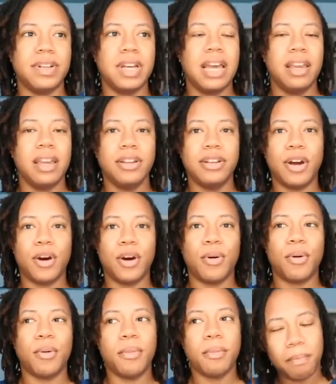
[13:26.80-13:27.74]
you
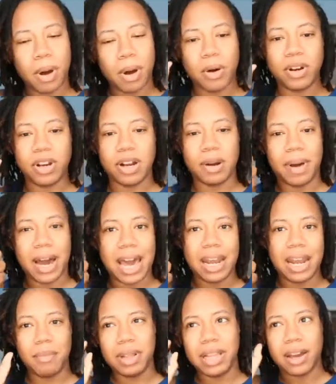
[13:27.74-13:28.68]
know, bone in your
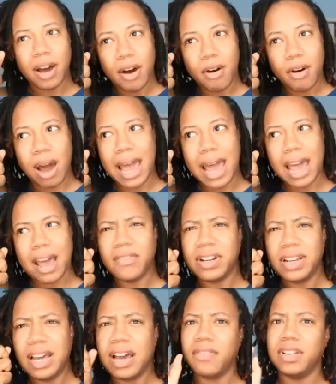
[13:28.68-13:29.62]
body to be like, oh, I have
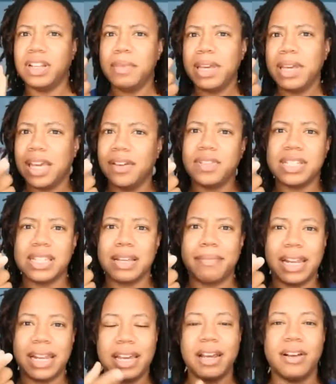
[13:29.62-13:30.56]
enough. Let me give to
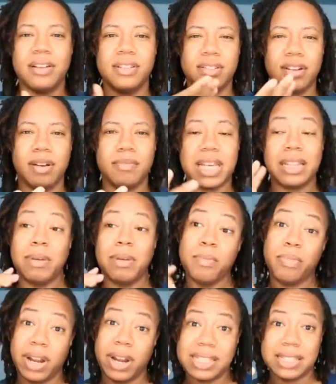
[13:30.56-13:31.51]
somebody else. You know what I'm saying? Let me
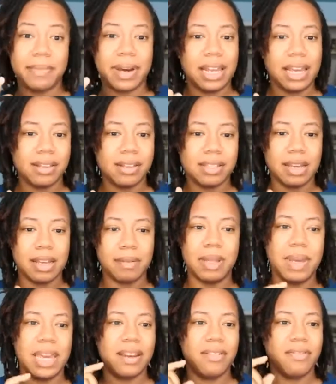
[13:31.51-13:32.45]
bring somebody else up. Let
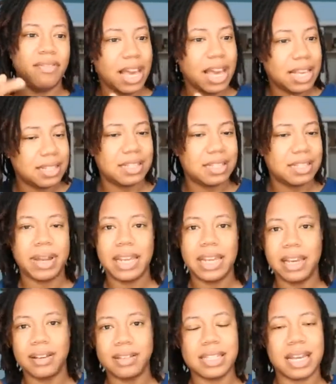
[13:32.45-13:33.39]
me invest in somebody
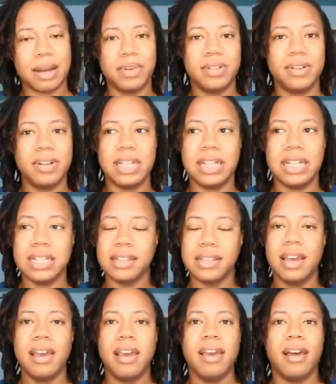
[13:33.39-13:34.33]
else's opportunities.
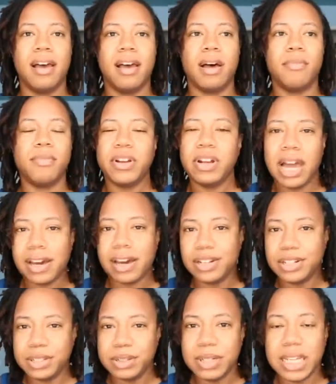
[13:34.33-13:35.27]
You're not going
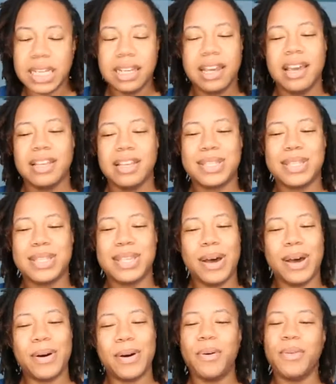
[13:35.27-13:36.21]
to do it.
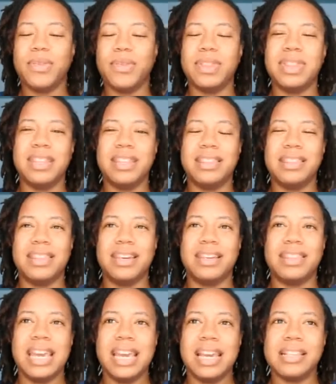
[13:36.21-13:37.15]
So the
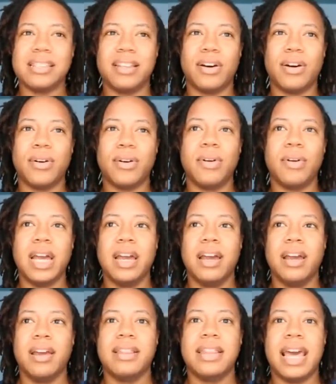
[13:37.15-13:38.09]
thing is, though,
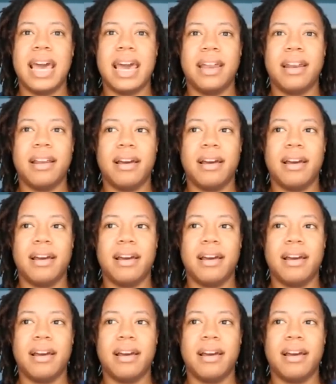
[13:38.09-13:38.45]
that